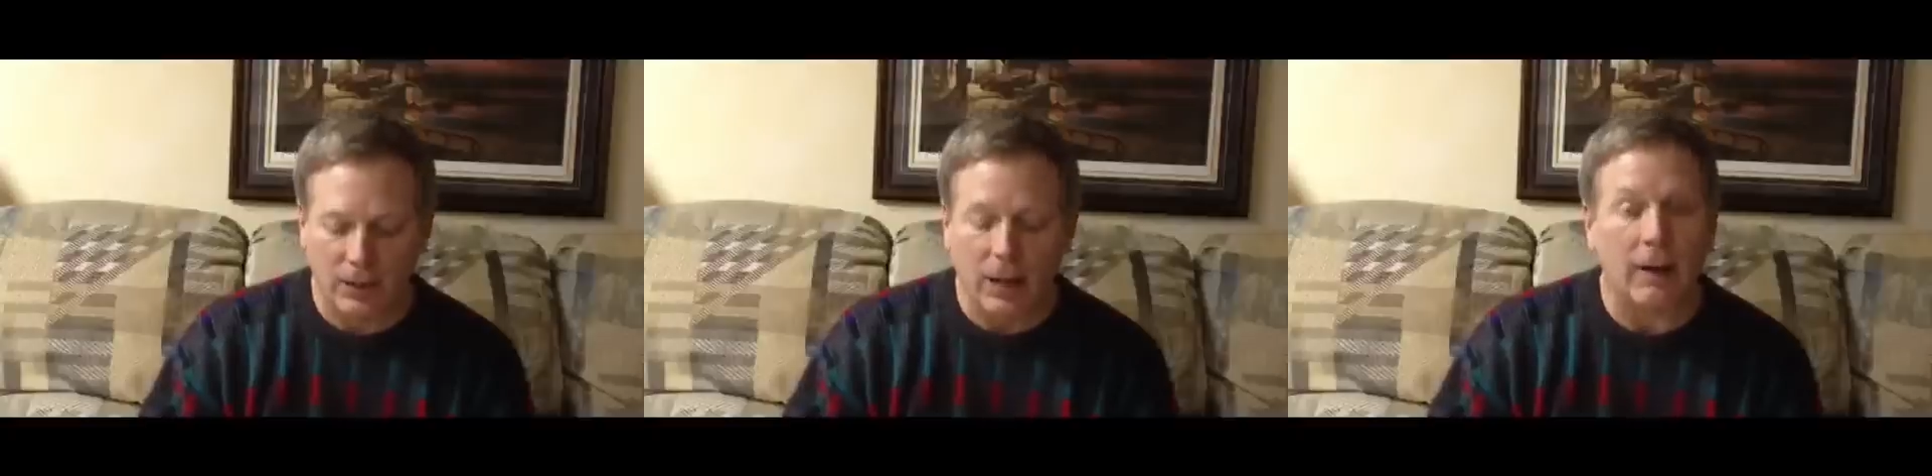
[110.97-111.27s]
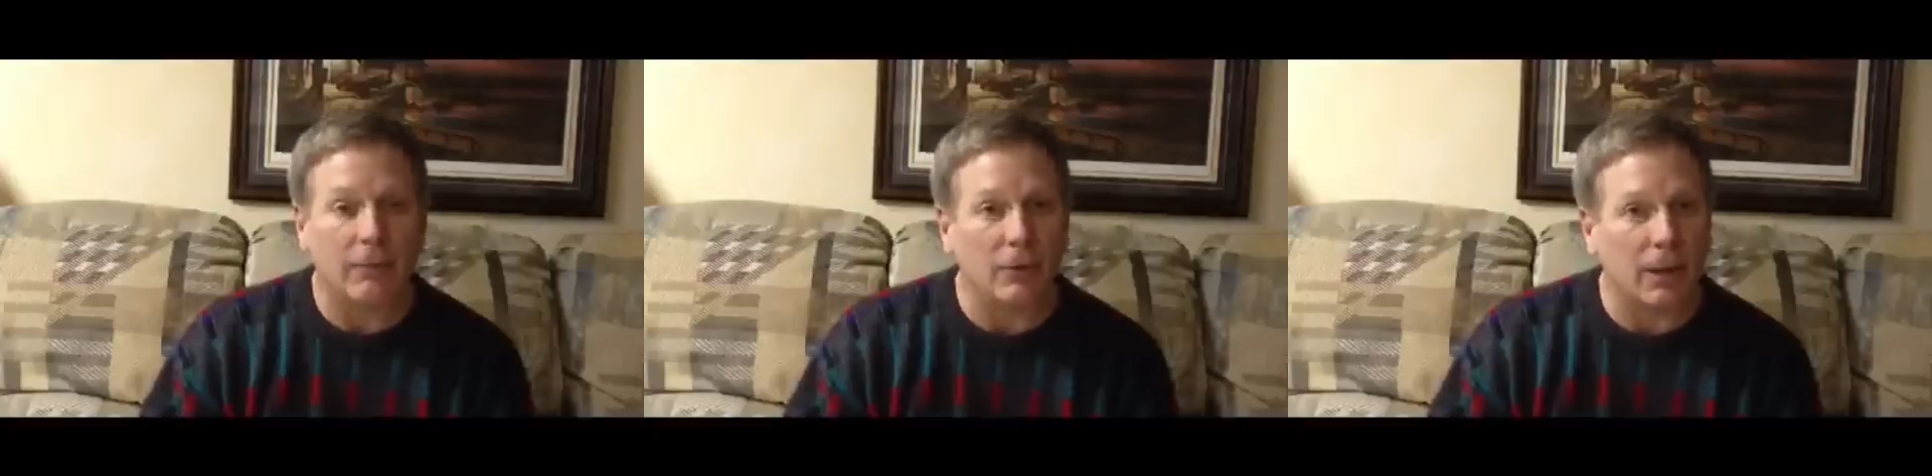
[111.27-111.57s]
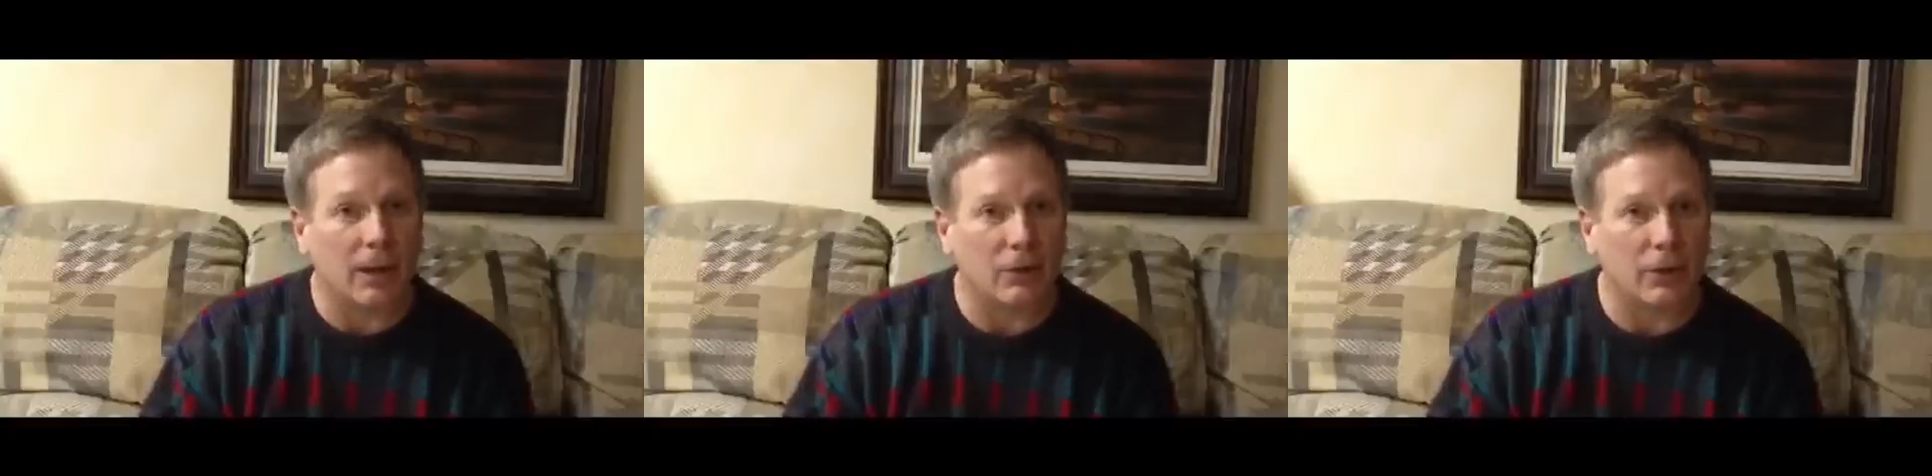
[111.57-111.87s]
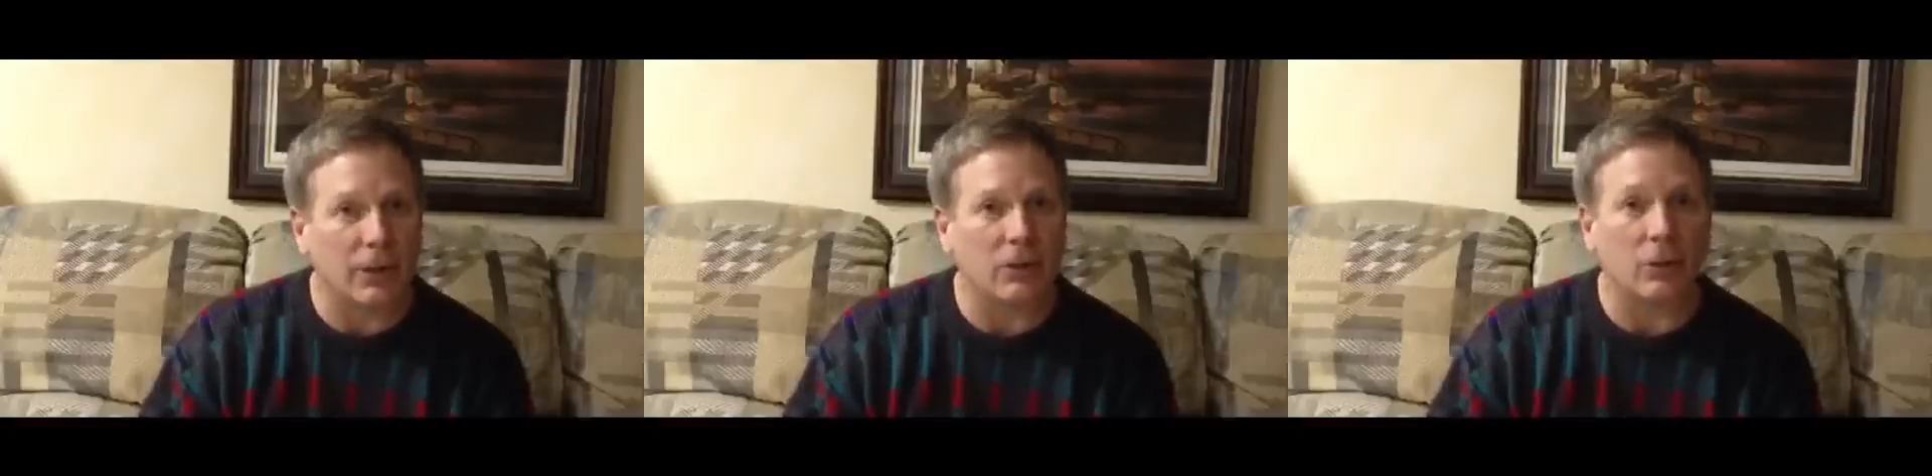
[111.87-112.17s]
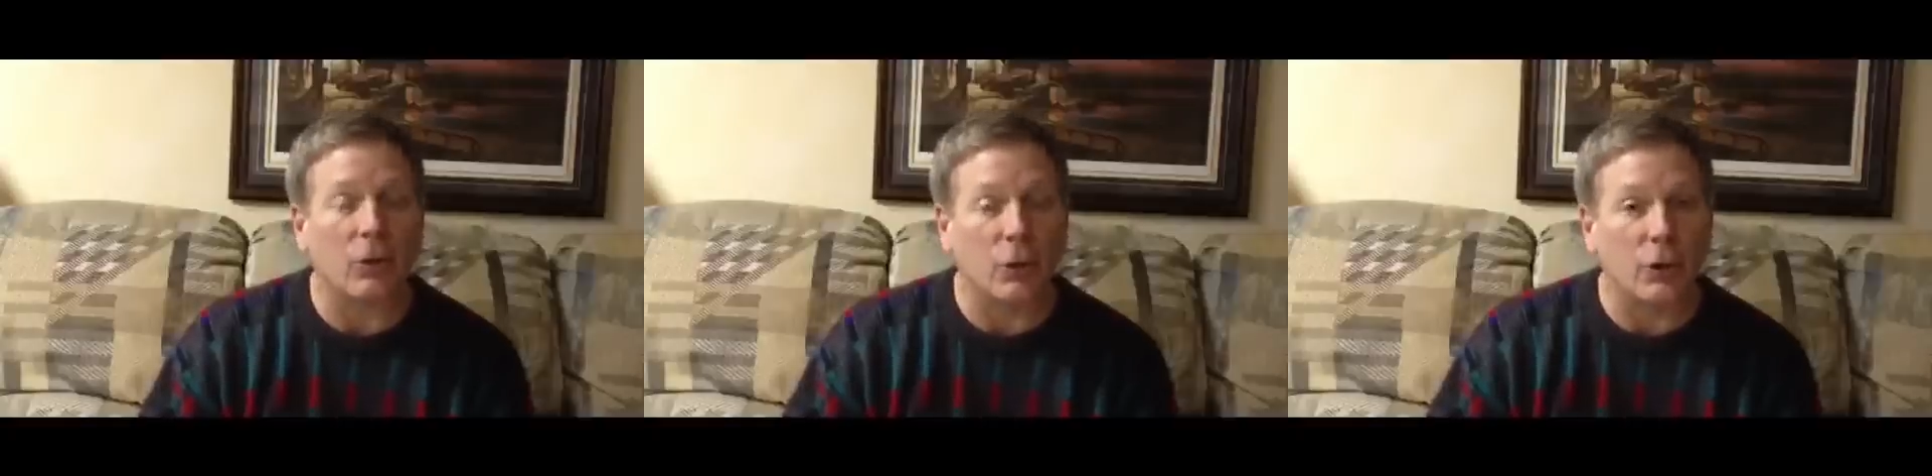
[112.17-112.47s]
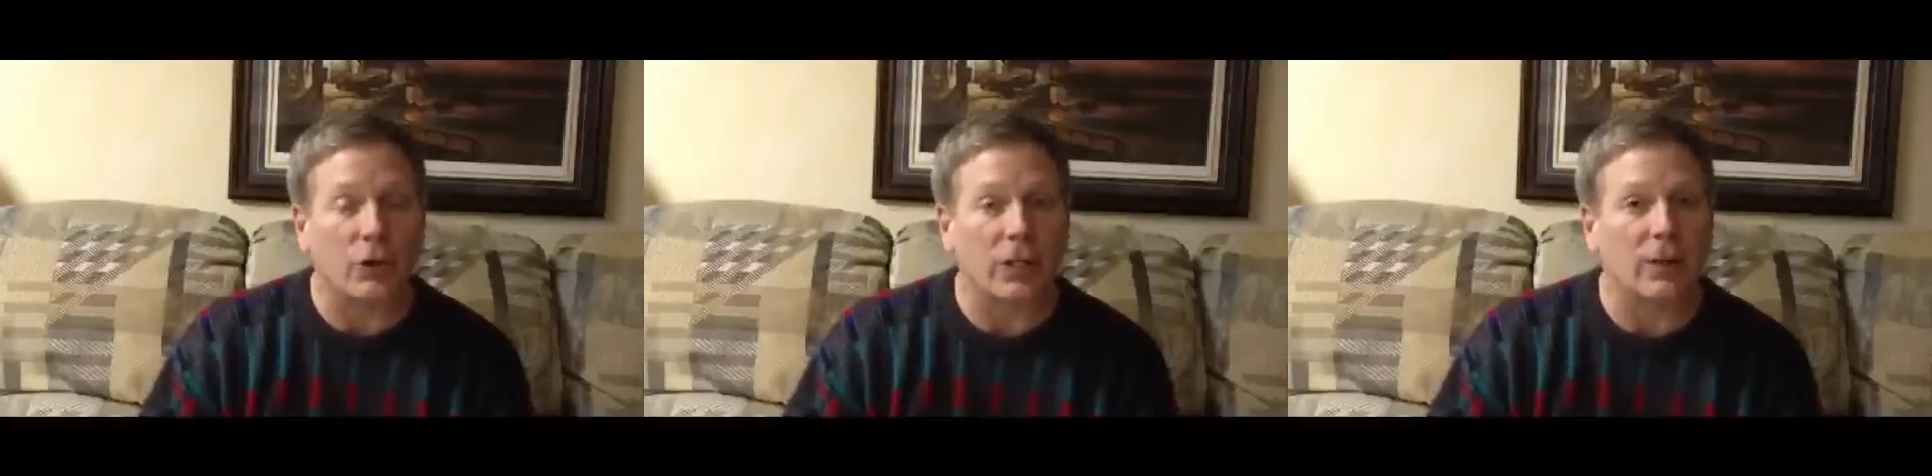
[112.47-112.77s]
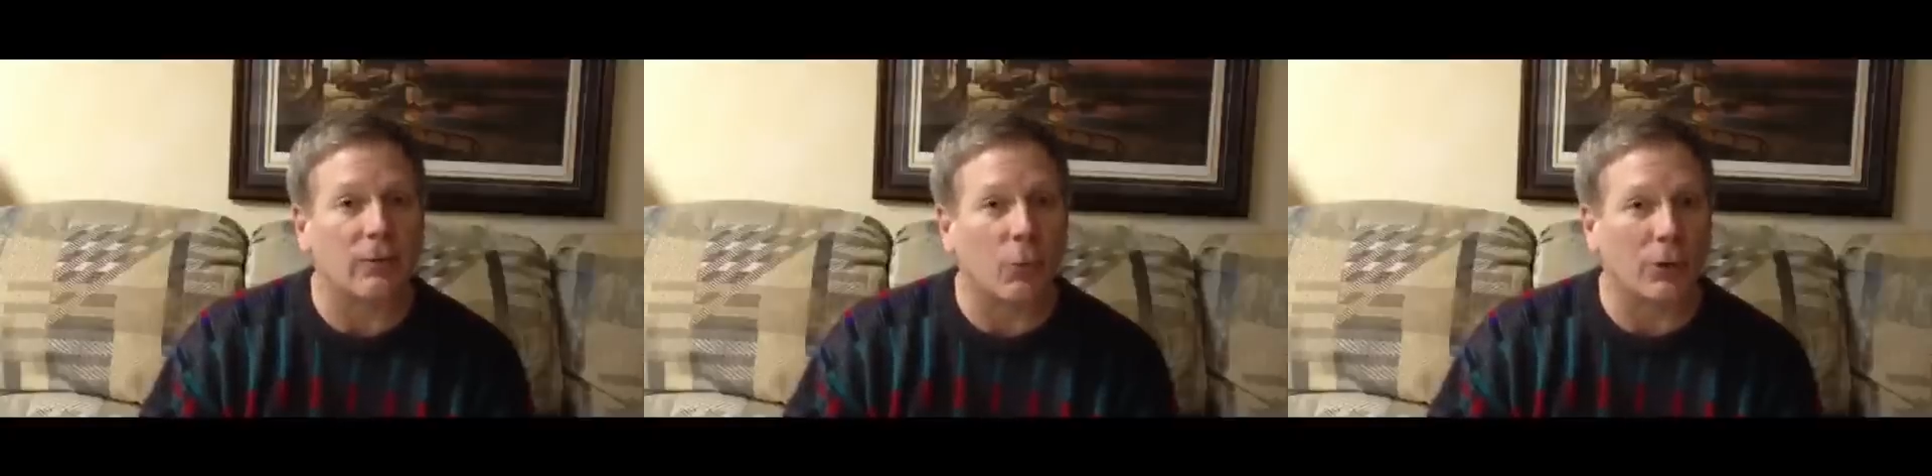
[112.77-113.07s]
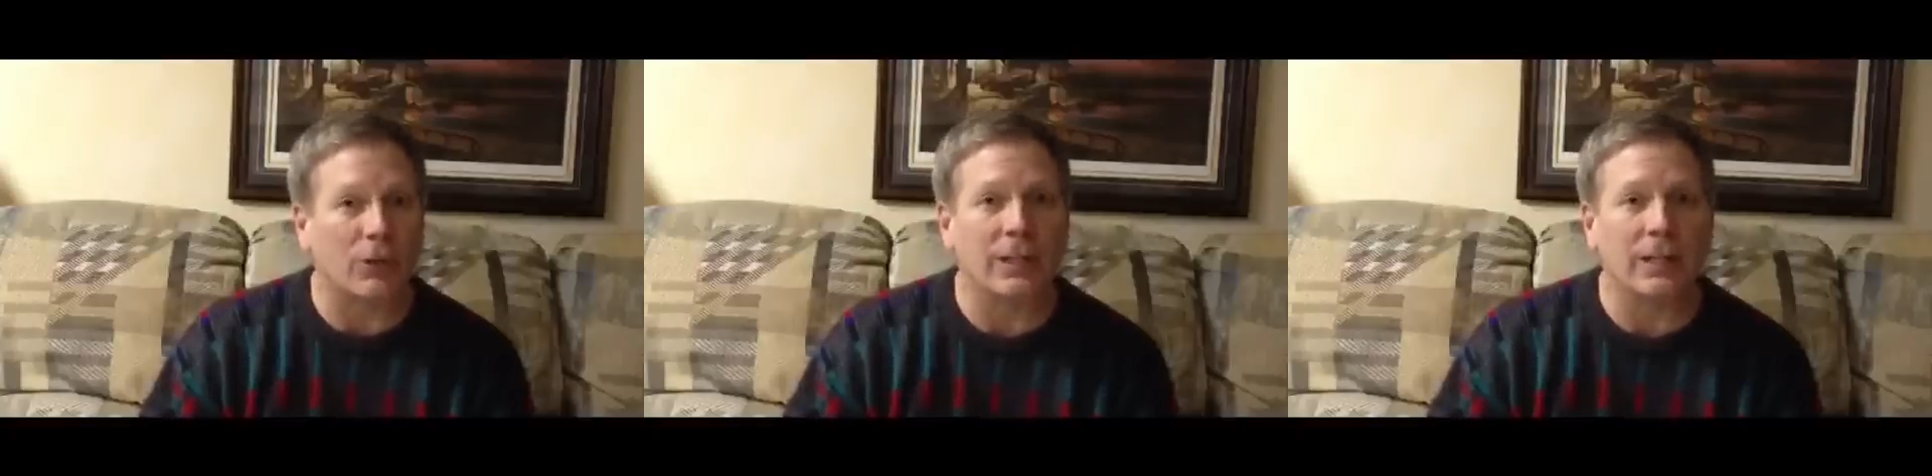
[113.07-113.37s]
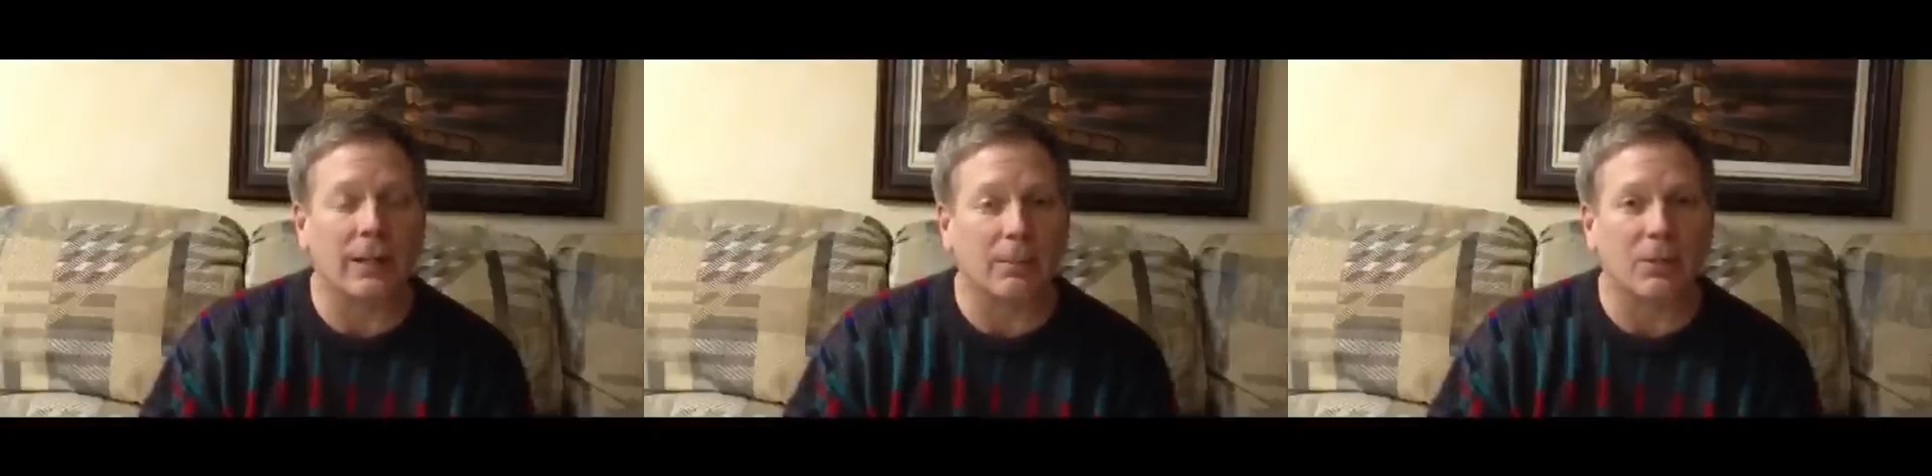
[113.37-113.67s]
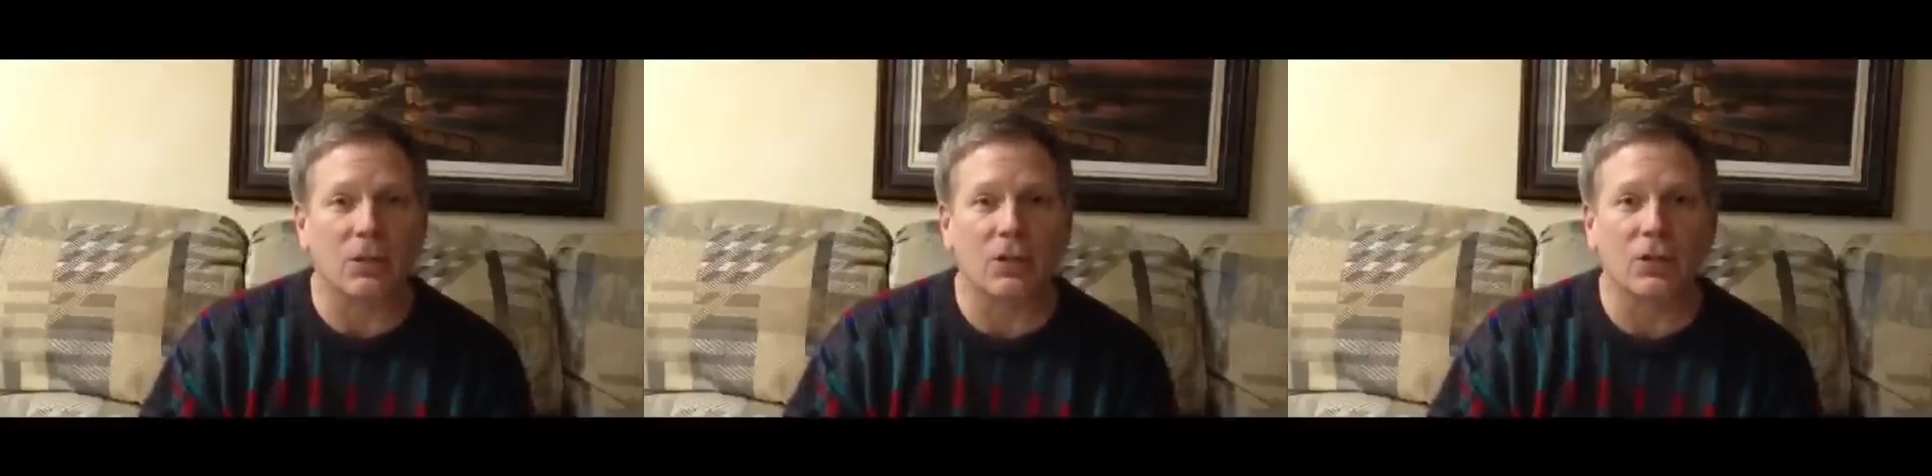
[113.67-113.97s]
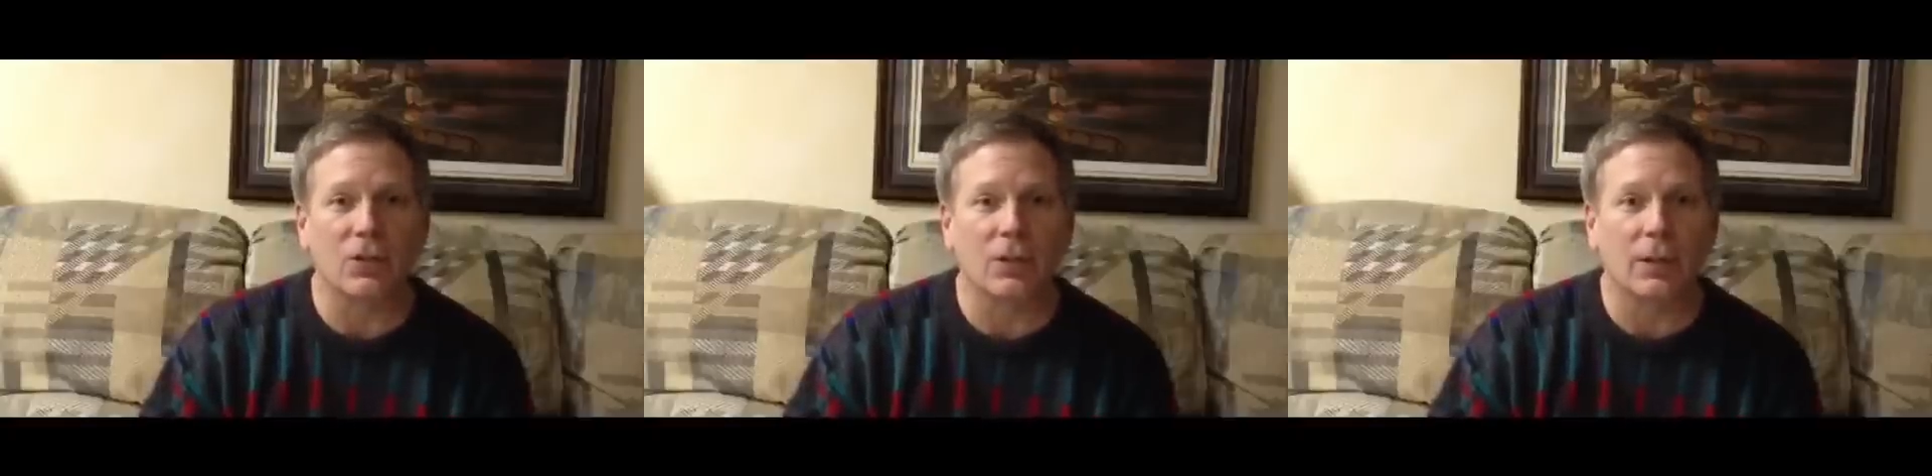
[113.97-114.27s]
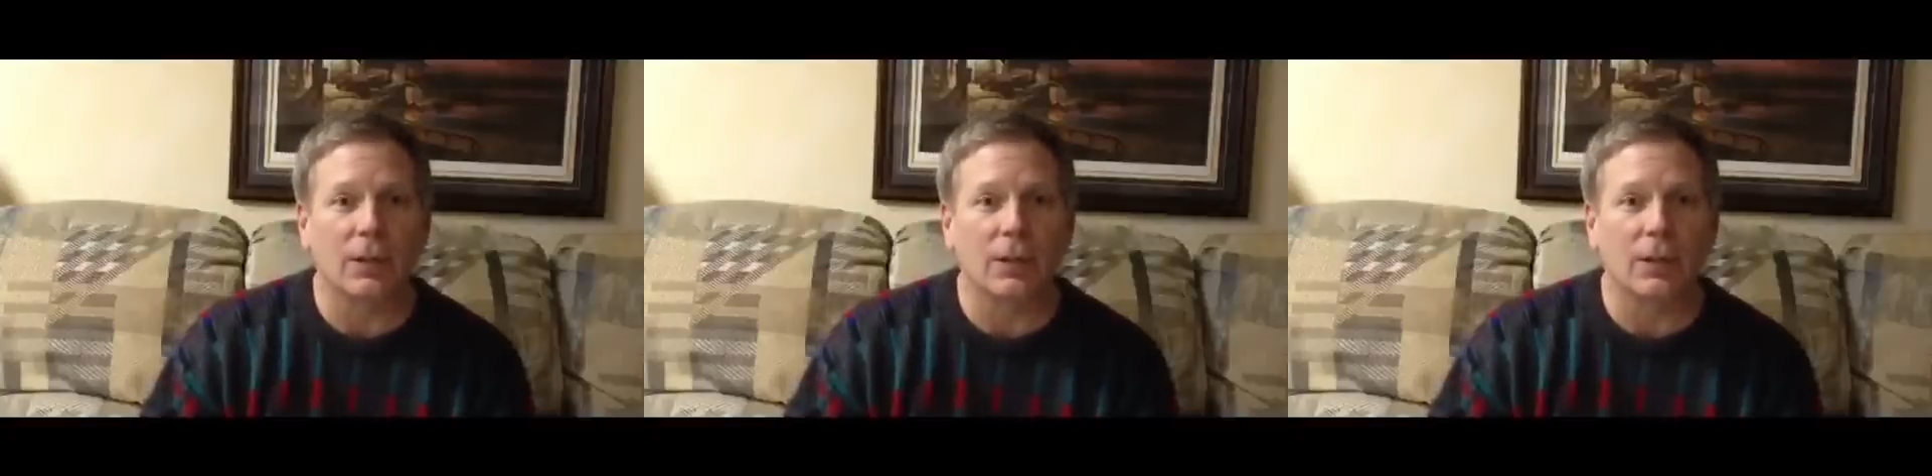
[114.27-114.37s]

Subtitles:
after my attorney took 13 to 14 depositions